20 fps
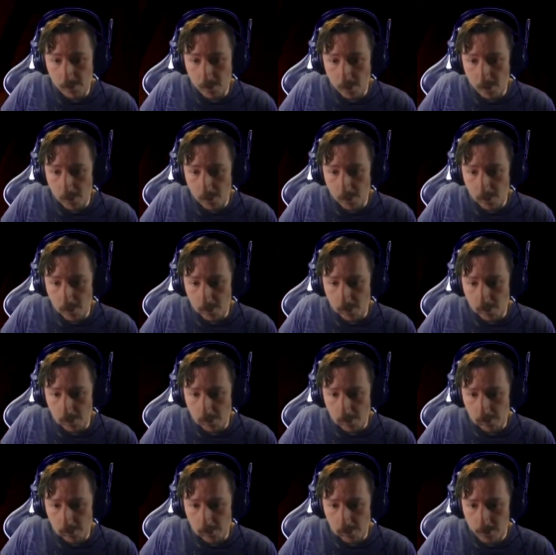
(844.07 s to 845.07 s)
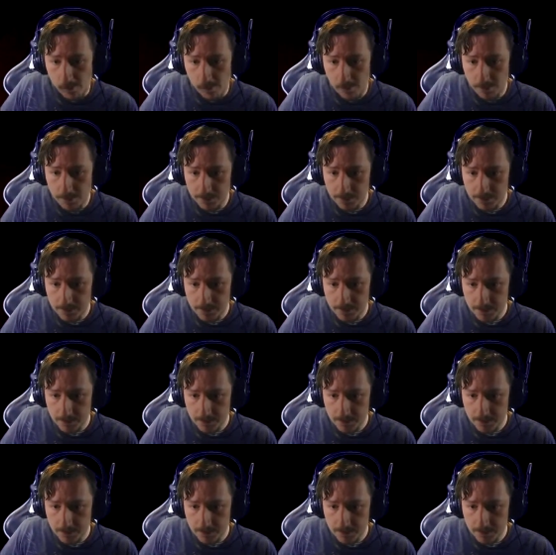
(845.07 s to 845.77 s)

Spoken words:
Nothing is said.